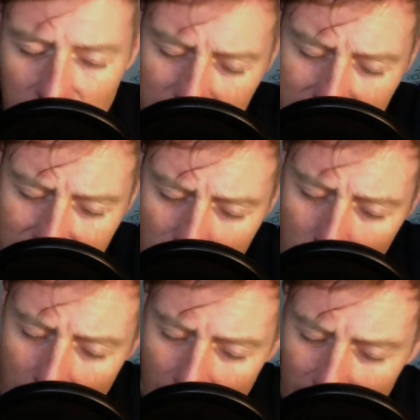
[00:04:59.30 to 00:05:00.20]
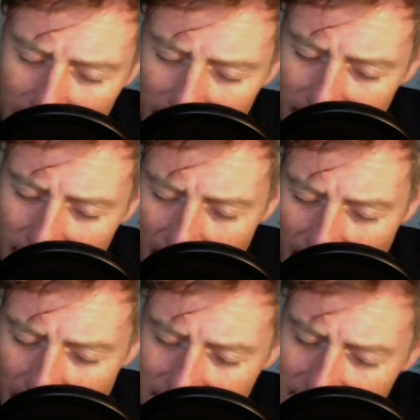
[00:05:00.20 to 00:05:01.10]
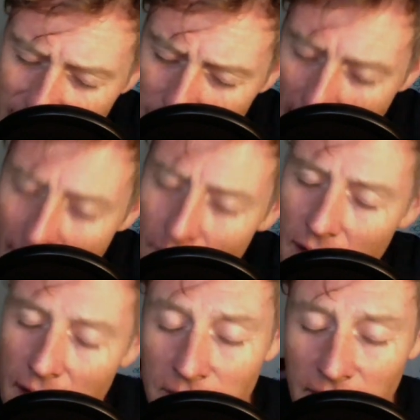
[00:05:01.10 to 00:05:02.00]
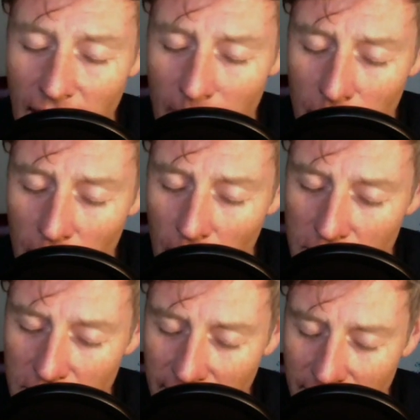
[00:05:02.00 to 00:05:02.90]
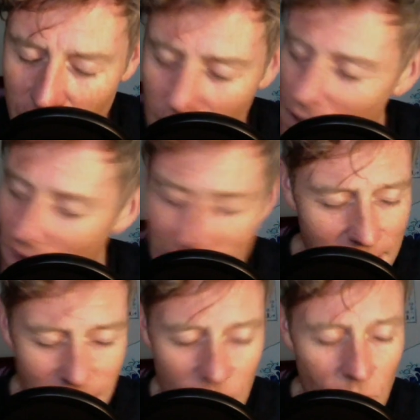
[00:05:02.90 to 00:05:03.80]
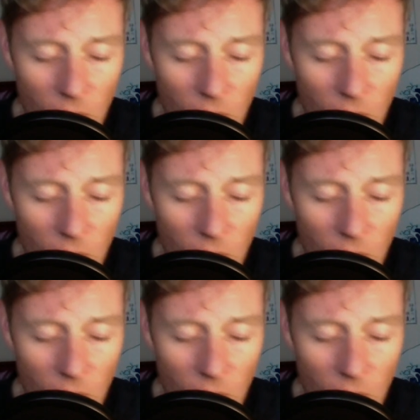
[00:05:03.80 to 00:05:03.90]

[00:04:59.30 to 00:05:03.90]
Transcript: step back and step out of time for a second and realize that you are